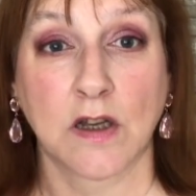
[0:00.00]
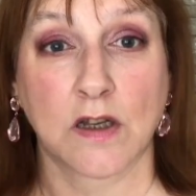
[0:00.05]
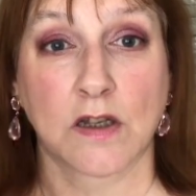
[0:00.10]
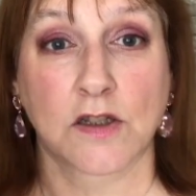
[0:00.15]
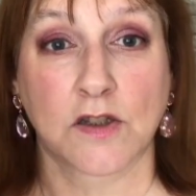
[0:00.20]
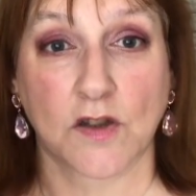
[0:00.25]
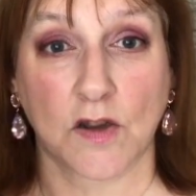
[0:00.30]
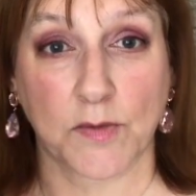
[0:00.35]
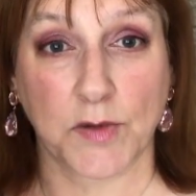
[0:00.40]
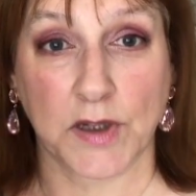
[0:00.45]

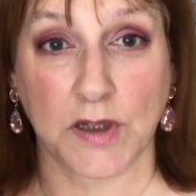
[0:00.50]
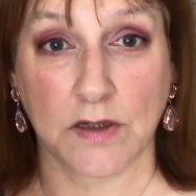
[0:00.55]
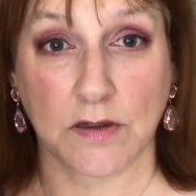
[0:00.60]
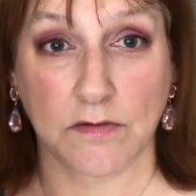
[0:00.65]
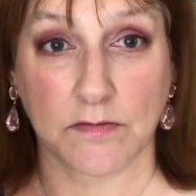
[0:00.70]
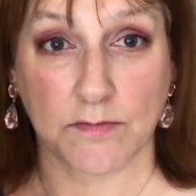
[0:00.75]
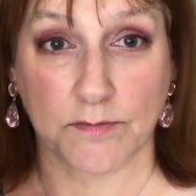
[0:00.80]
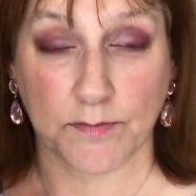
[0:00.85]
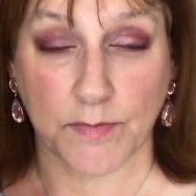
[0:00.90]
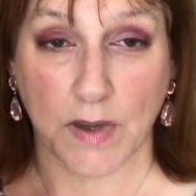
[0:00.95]
So I've
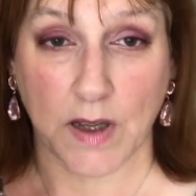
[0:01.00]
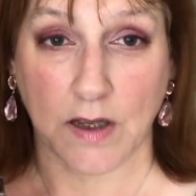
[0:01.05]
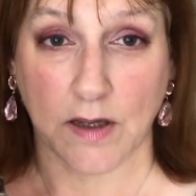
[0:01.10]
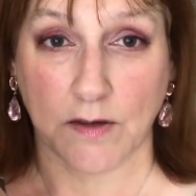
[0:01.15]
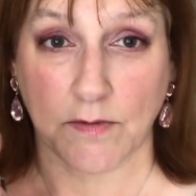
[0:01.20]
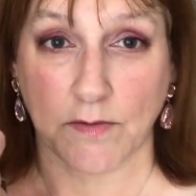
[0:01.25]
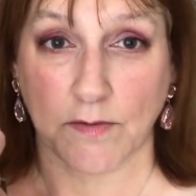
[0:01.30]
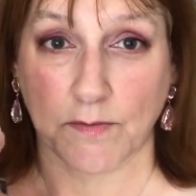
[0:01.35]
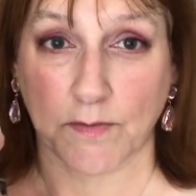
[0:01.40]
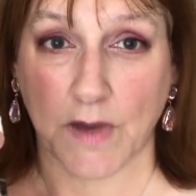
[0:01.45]
been
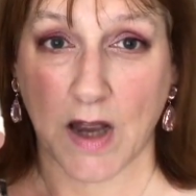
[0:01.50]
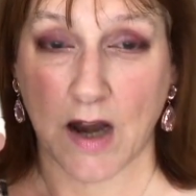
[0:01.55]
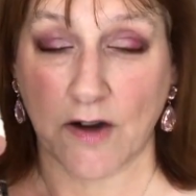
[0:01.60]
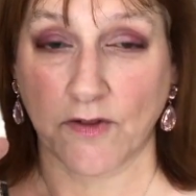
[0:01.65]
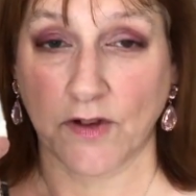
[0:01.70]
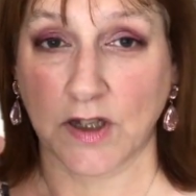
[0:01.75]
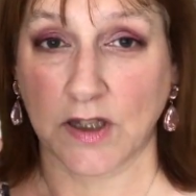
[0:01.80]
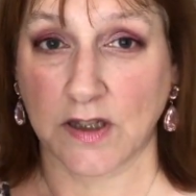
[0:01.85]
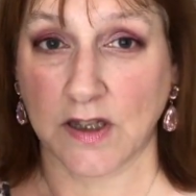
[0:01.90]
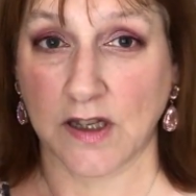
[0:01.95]

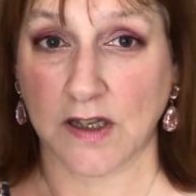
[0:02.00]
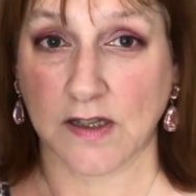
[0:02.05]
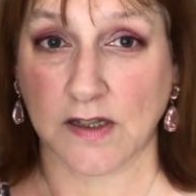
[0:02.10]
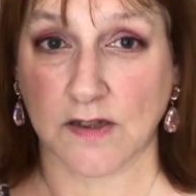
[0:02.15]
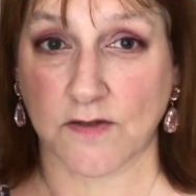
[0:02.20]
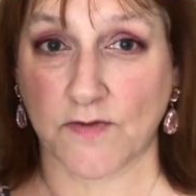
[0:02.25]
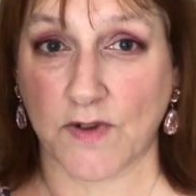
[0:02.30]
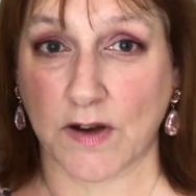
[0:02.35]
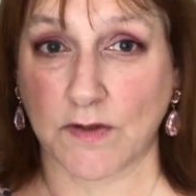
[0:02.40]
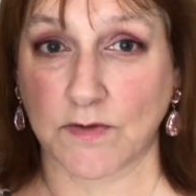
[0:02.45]
carrying this
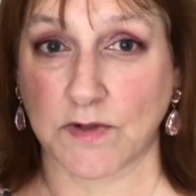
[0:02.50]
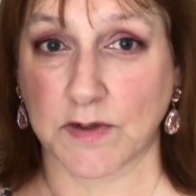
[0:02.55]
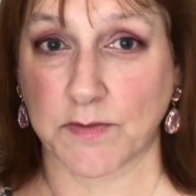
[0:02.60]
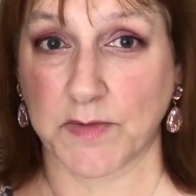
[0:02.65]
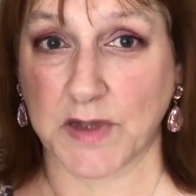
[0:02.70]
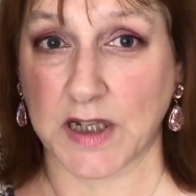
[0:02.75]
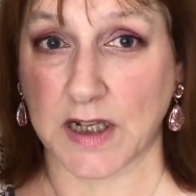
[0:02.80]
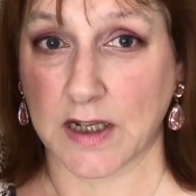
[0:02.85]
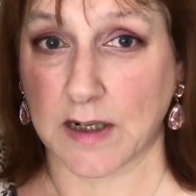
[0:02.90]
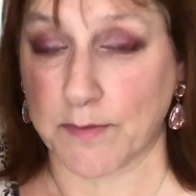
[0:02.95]
around in
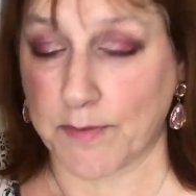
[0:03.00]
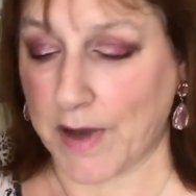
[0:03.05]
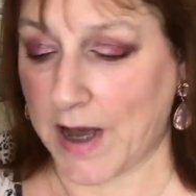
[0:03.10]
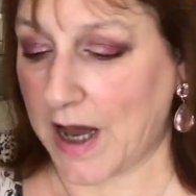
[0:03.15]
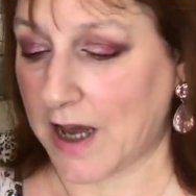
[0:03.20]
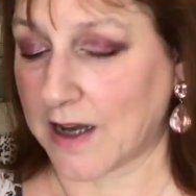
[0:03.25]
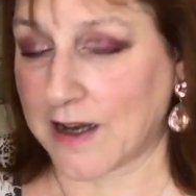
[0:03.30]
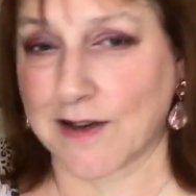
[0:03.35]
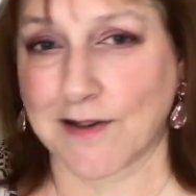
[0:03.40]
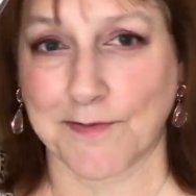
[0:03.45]
my little
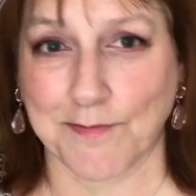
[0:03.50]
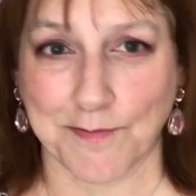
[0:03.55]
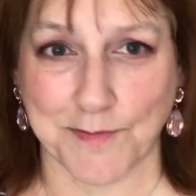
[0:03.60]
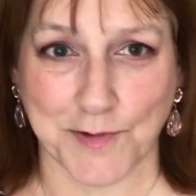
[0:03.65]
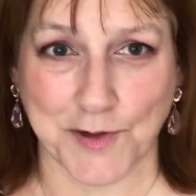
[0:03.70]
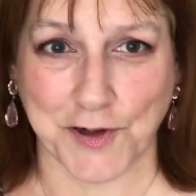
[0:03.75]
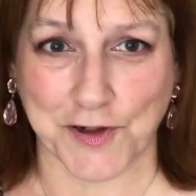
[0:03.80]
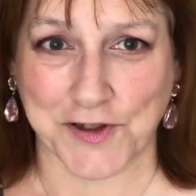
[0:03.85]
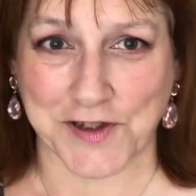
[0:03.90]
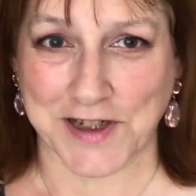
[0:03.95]
bag
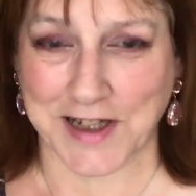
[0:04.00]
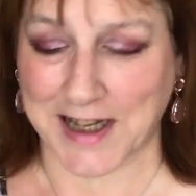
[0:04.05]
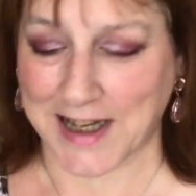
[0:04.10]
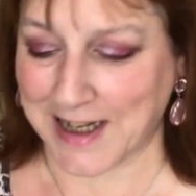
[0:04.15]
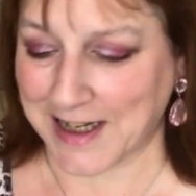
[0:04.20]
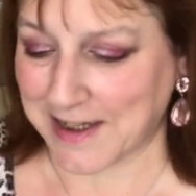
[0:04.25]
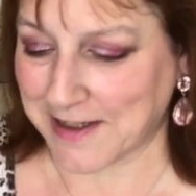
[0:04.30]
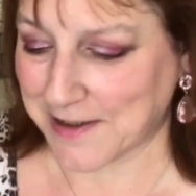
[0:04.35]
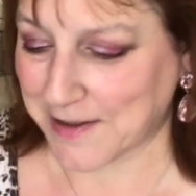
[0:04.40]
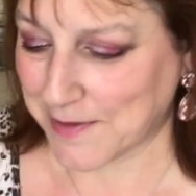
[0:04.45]
just in
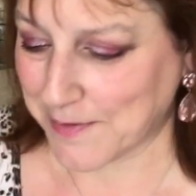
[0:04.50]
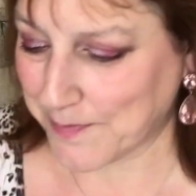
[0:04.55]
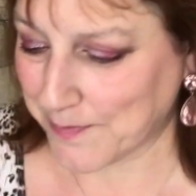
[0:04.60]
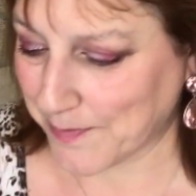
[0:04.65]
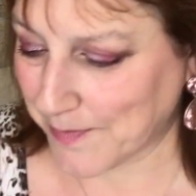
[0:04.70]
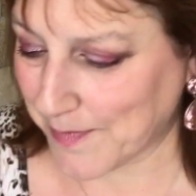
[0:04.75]
case.